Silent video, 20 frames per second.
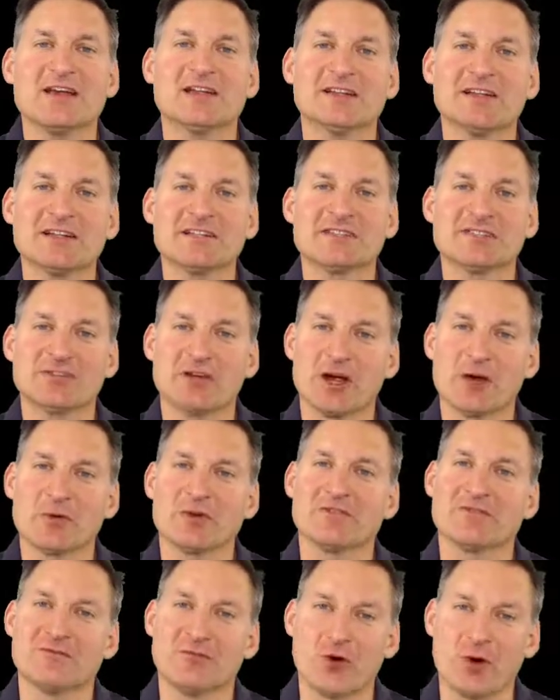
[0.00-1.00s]
Let's start
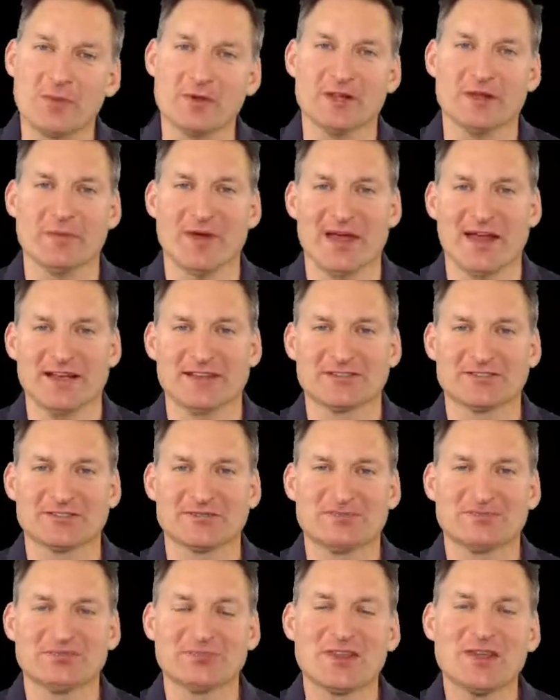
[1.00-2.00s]
with formula mass.
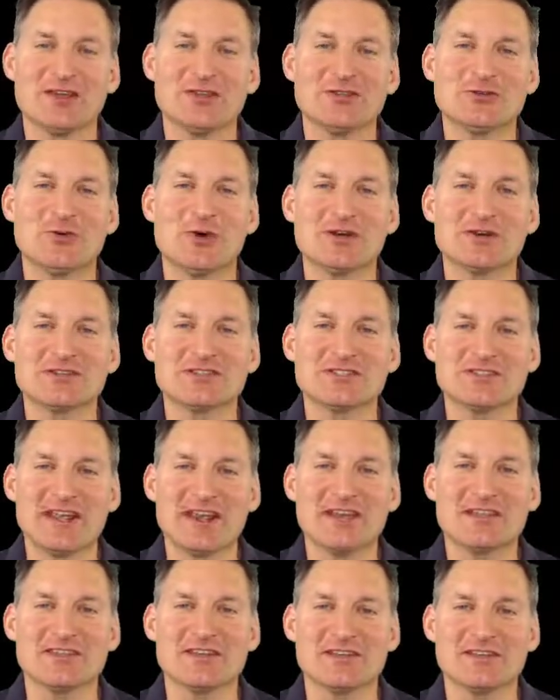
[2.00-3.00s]
To
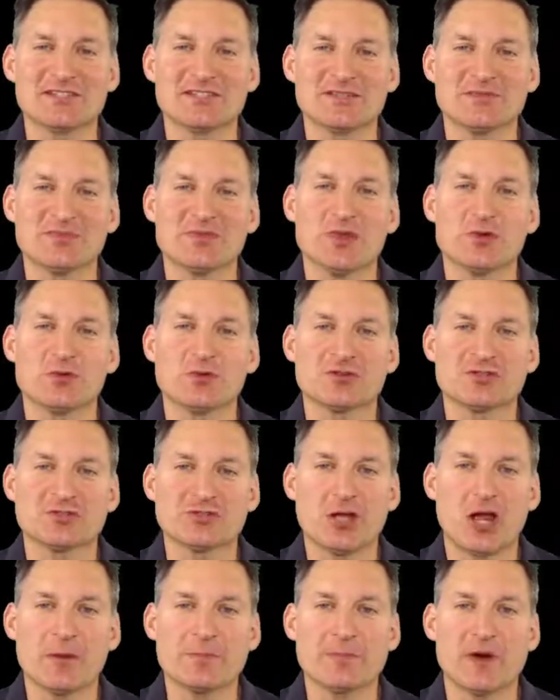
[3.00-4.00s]
understand this, we'll
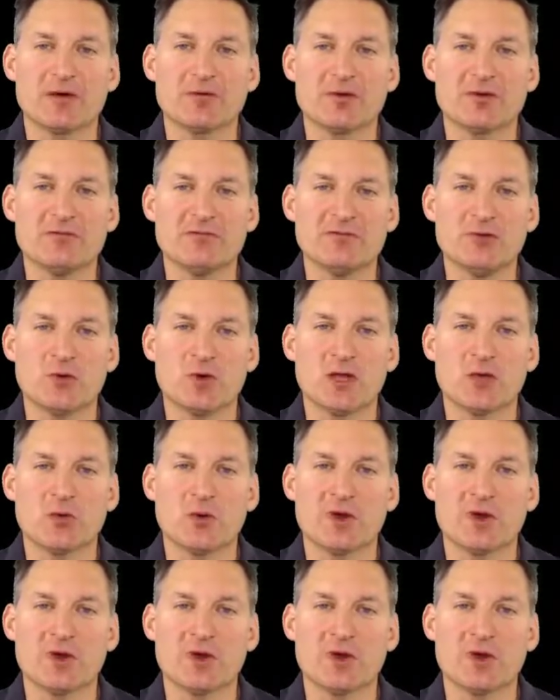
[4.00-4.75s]
start by reviewing